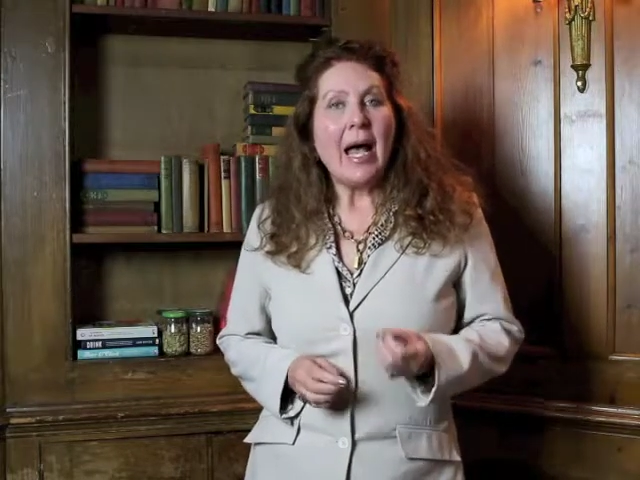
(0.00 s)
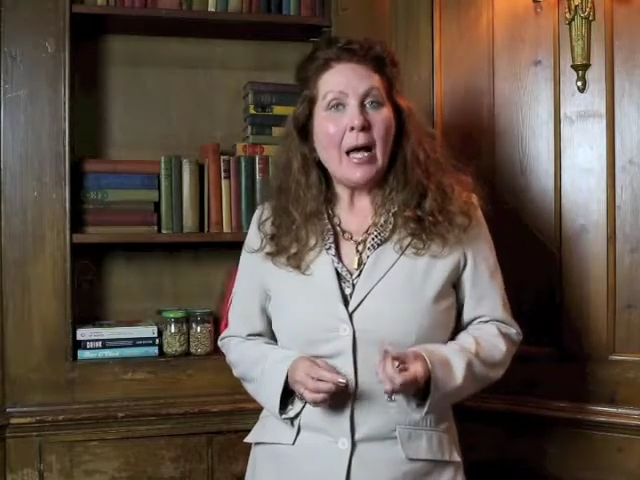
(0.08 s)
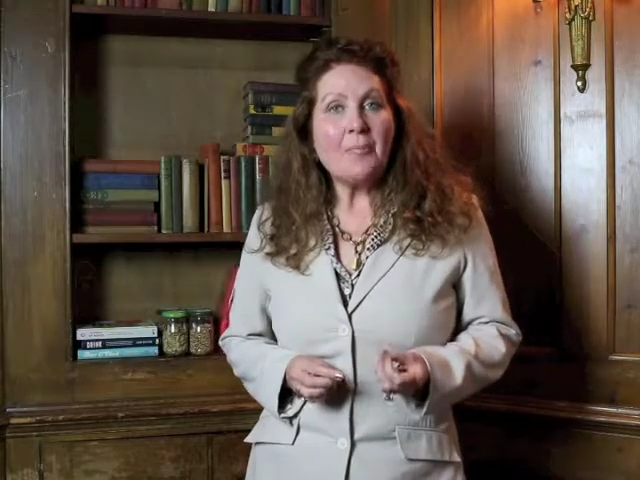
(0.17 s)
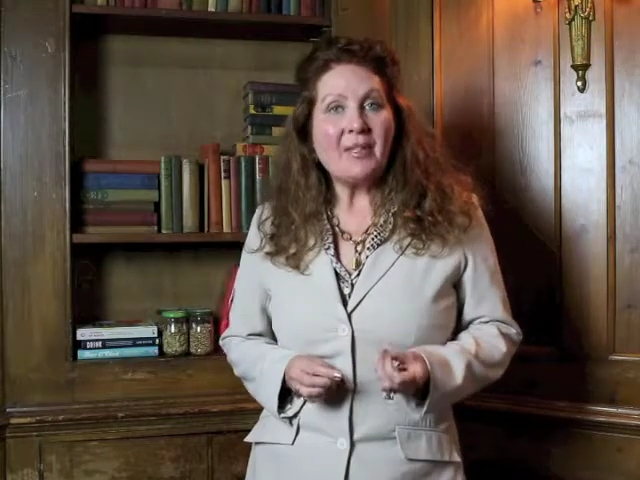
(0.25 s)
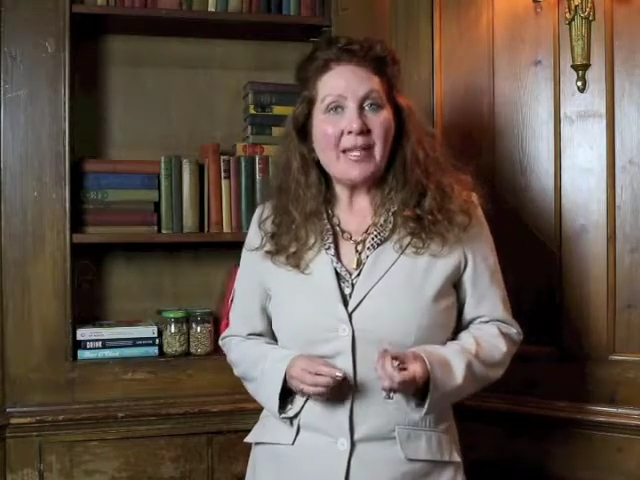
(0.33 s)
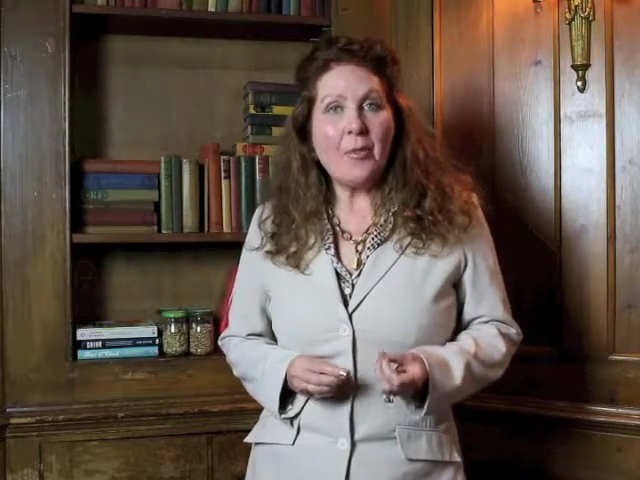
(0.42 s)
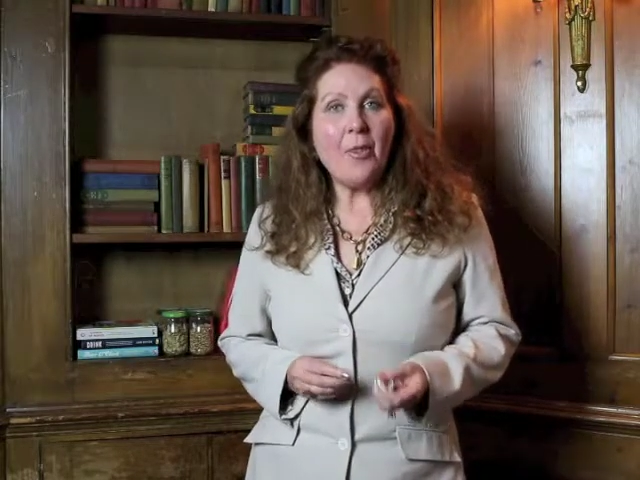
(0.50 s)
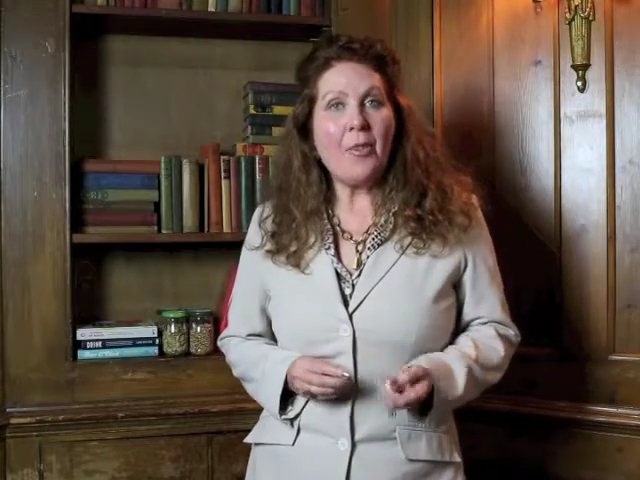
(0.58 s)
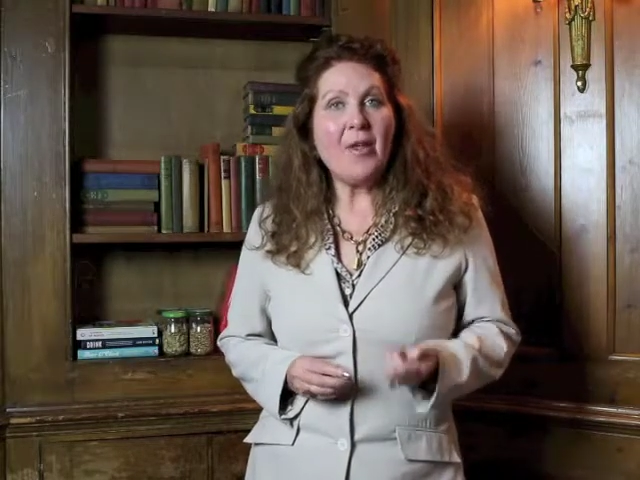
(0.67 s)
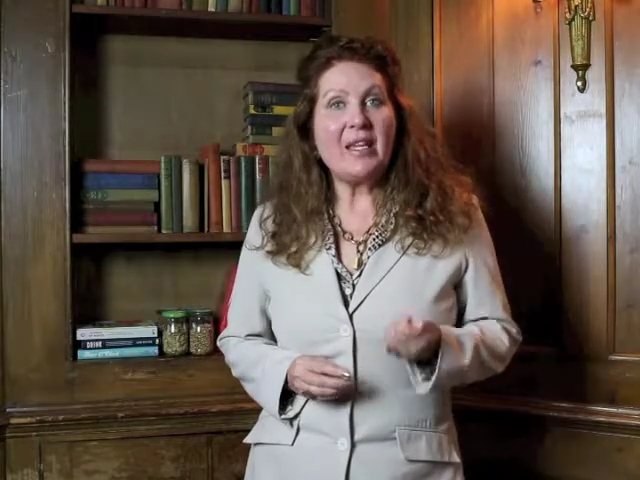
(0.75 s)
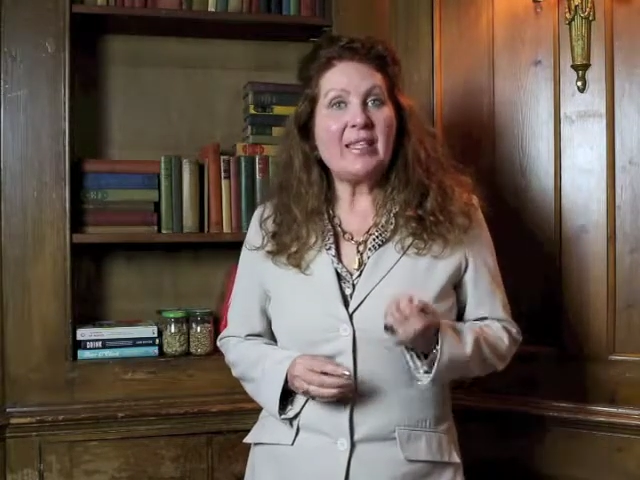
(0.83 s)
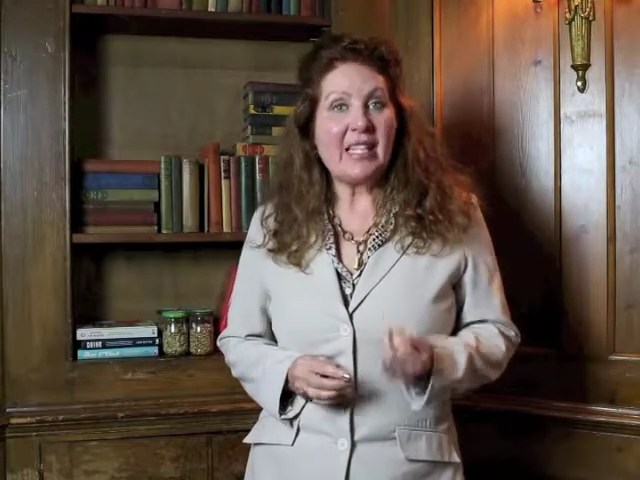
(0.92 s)

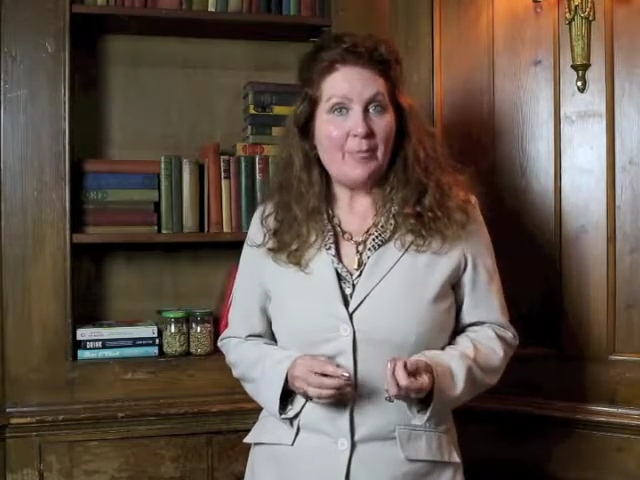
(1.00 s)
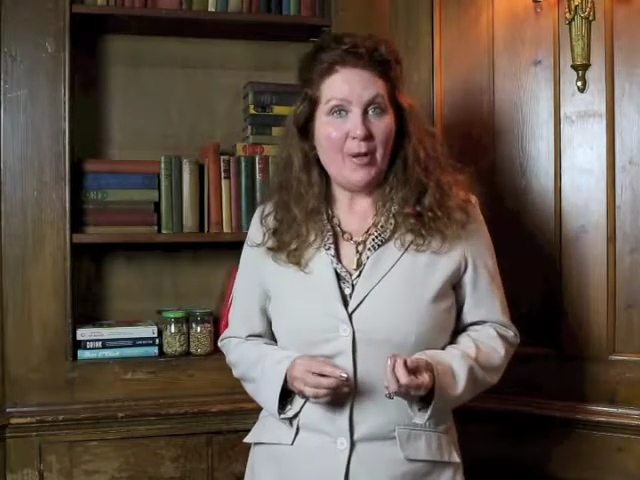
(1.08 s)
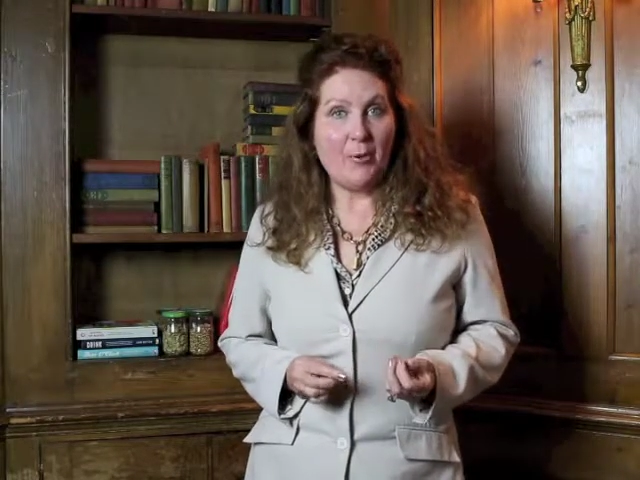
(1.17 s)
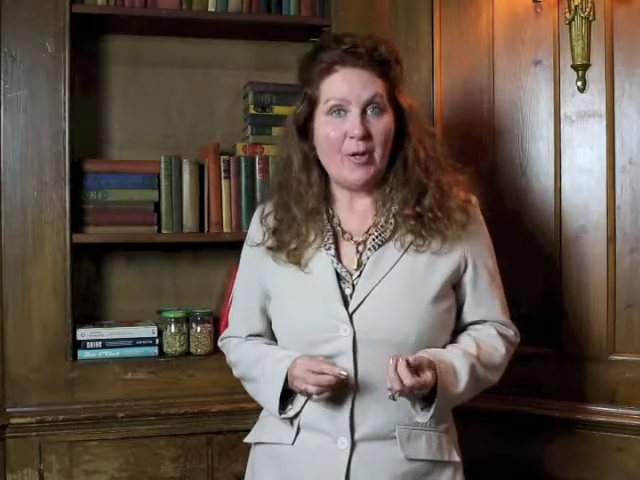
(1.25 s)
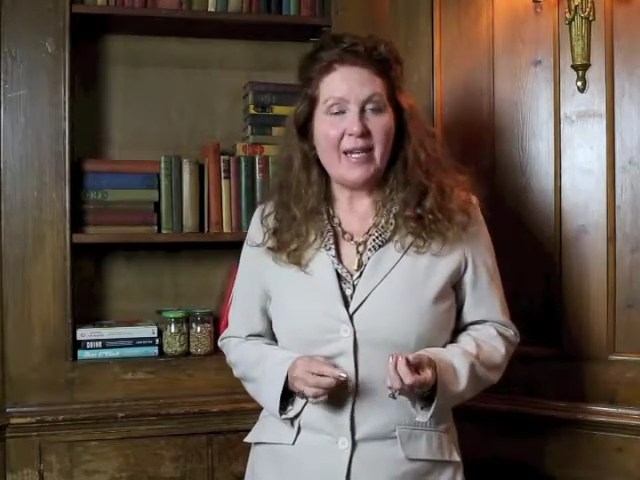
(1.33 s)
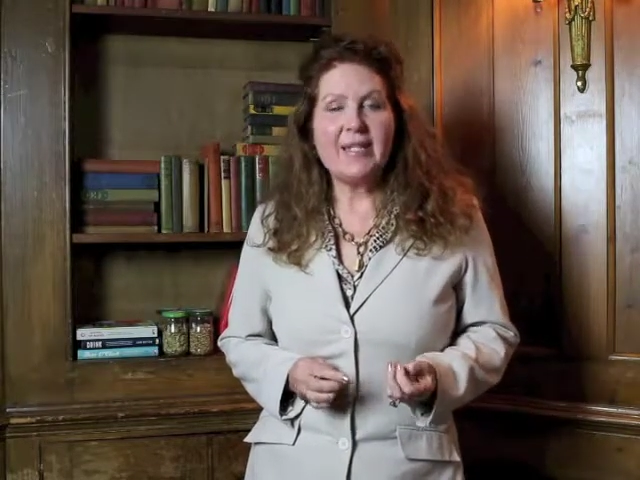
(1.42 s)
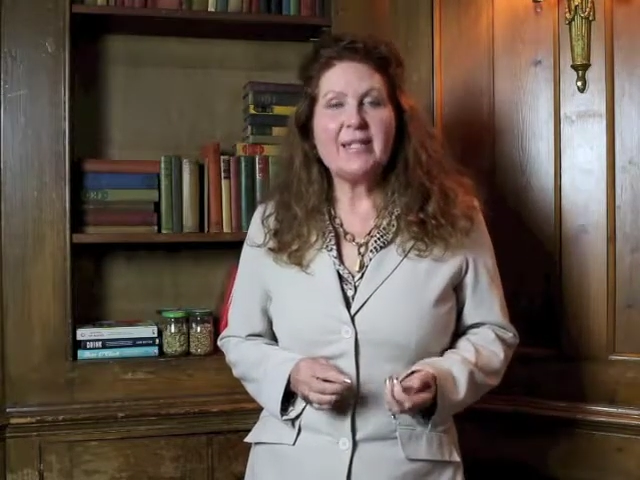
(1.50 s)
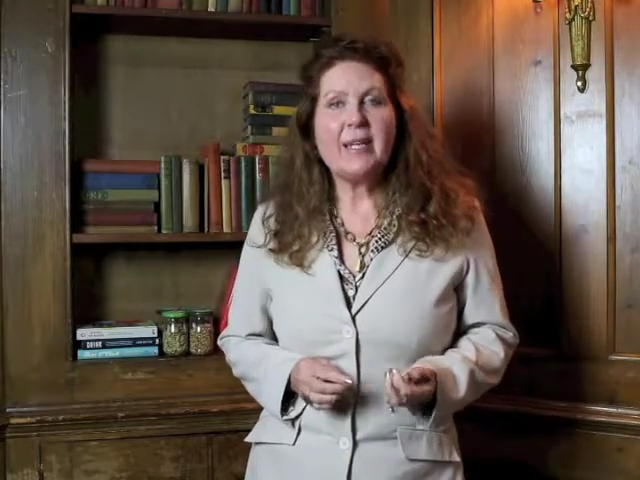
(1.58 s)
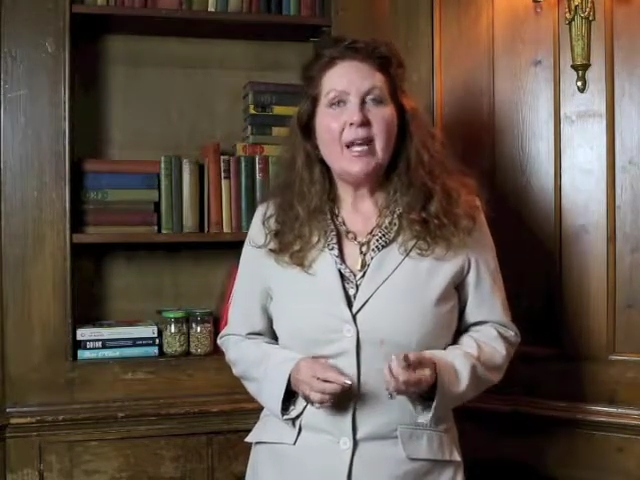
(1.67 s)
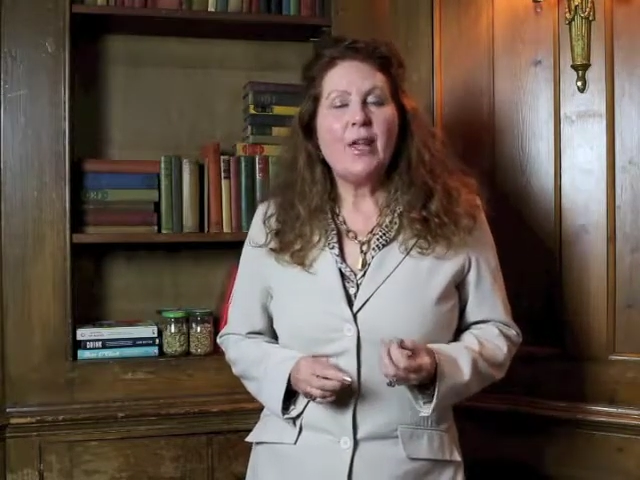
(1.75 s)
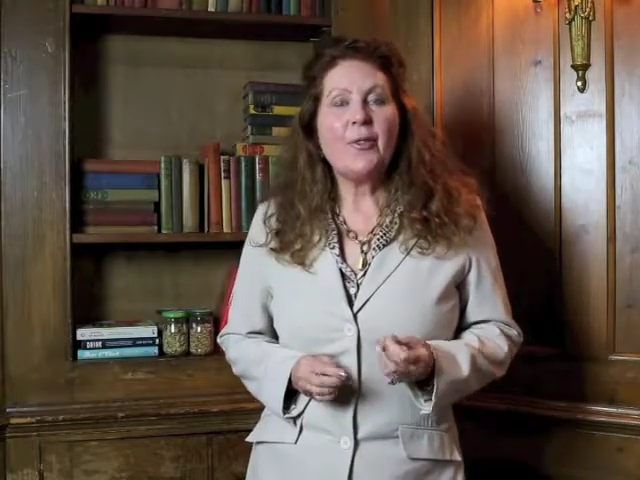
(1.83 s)
Absinthe is a spirit